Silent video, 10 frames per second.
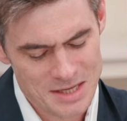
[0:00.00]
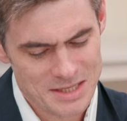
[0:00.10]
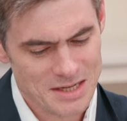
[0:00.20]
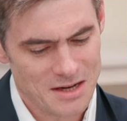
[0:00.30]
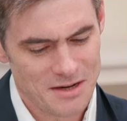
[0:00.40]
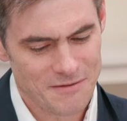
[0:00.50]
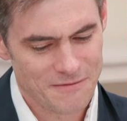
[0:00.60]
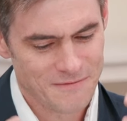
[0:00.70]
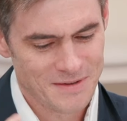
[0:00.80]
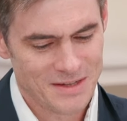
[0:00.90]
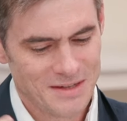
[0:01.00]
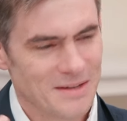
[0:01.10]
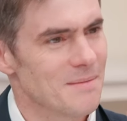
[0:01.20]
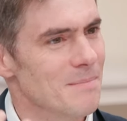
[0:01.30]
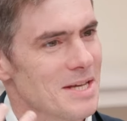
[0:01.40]
it's kind of
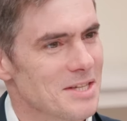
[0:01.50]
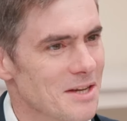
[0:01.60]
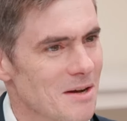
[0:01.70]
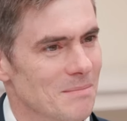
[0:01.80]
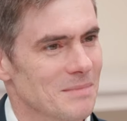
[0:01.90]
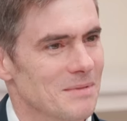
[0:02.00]
messing up